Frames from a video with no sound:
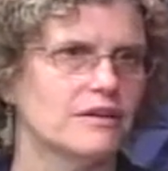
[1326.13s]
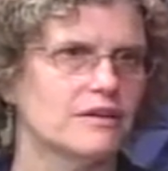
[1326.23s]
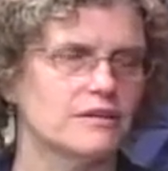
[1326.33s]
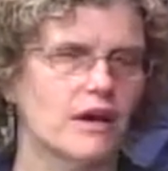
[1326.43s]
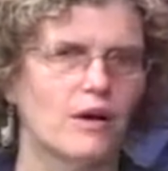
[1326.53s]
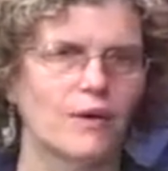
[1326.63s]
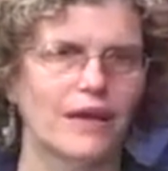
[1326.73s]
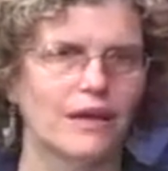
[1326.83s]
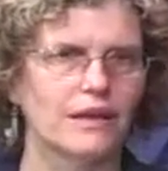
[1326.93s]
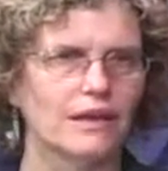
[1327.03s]
So
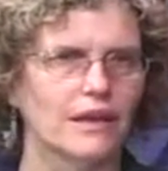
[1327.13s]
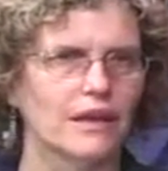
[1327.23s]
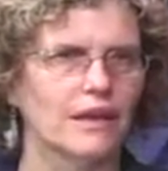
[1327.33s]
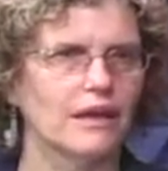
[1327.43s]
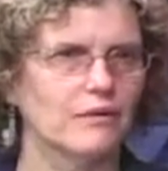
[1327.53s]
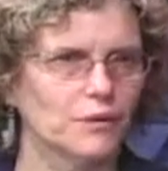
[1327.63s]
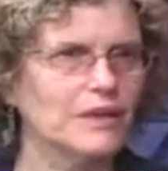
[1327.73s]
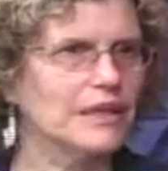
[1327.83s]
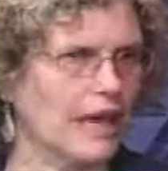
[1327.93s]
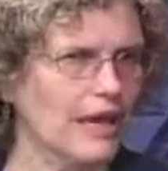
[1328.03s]
it
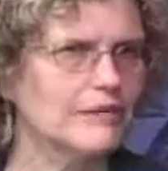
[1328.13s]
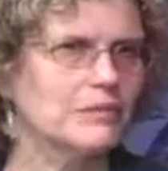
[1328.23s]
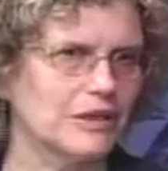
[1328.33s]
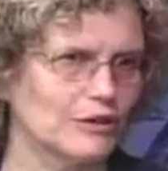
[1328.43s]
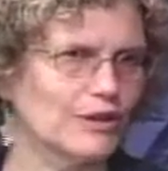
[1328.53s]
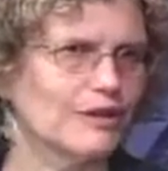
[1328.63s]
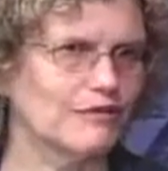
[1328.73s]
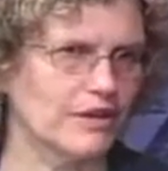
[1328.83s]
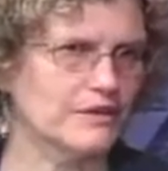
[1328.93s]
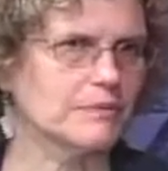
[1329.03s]
really can be a good
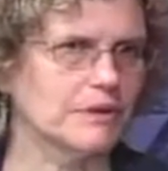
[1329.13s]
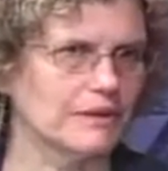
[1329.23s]
investment